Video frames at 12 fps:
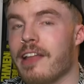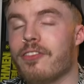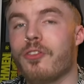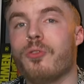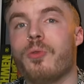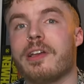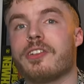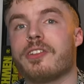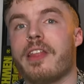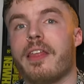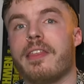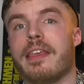I do
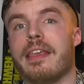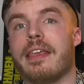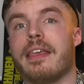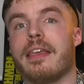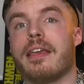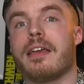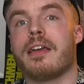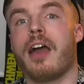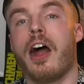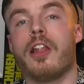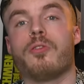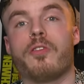wish that the
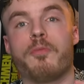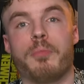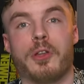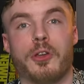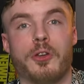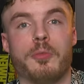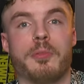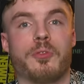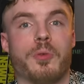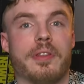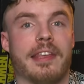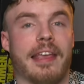colour of blue
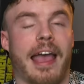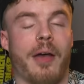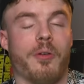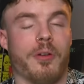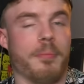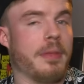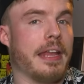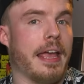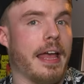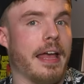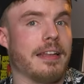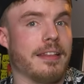between the hour and minute
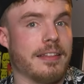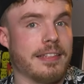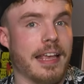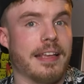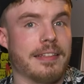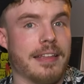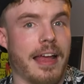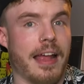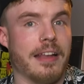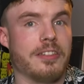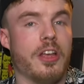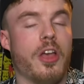hand and the seconds
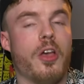hand